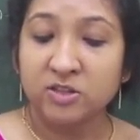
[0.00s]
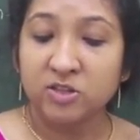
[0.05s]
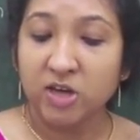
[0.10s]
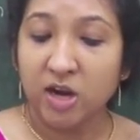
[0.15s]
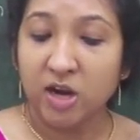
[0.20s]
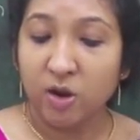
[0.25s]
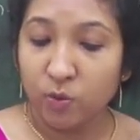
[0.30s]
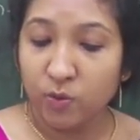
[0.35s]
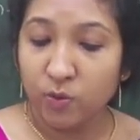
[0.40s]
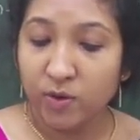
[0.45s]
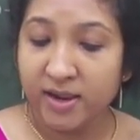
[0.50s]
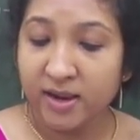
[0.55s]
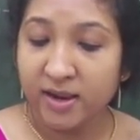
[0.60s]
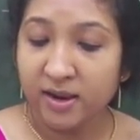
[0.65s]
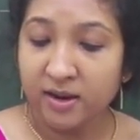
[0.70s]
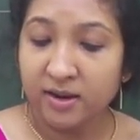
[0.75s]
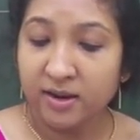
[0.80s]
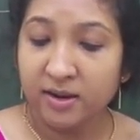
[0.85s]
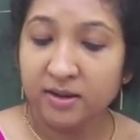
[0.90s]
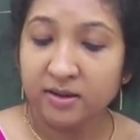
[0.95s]

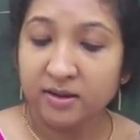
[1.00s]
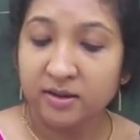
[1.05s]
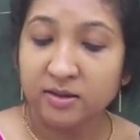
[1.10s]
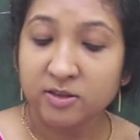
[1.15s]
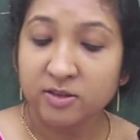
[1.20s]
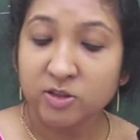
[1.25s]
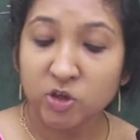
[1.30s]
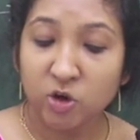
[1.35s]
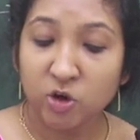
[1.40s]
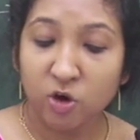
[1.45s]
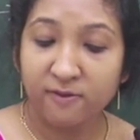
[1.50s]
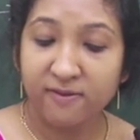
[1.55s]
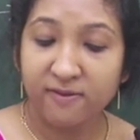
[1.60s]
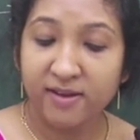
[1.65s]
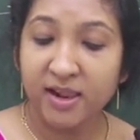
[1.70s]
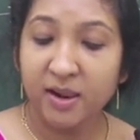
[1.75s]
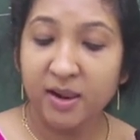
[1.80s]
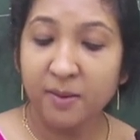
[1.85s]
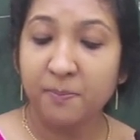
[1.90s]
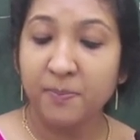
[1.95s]
Trowel,
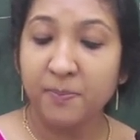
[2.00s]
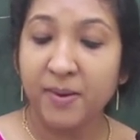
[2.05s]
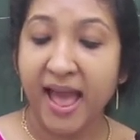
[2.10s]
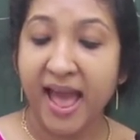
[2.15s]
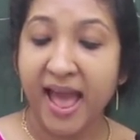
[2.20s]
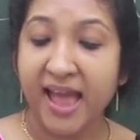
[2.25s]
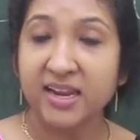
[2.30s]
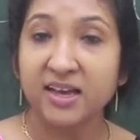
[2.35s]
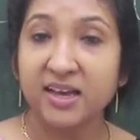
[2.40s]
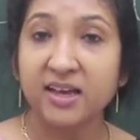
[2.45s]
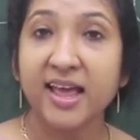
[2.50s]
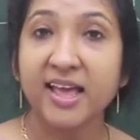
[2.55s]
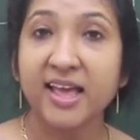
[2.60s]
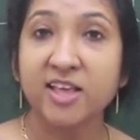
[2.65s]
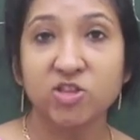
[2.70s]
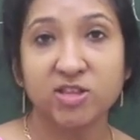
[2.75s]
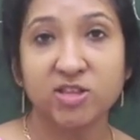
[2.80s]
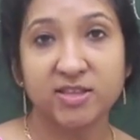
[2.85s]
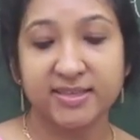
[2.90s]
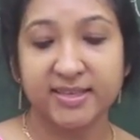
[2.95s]
shovel, planer
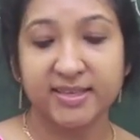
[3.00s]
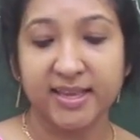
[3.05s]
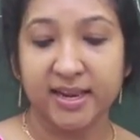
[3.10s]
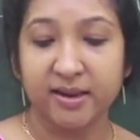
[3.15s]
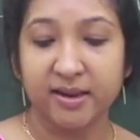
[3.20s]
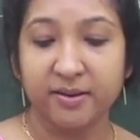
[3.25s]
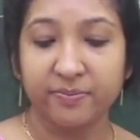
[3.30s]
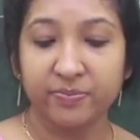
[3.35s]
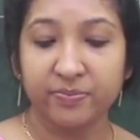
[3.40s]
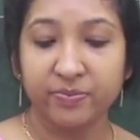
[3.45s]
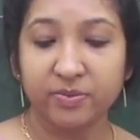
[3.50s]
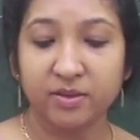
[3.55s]
and chisel.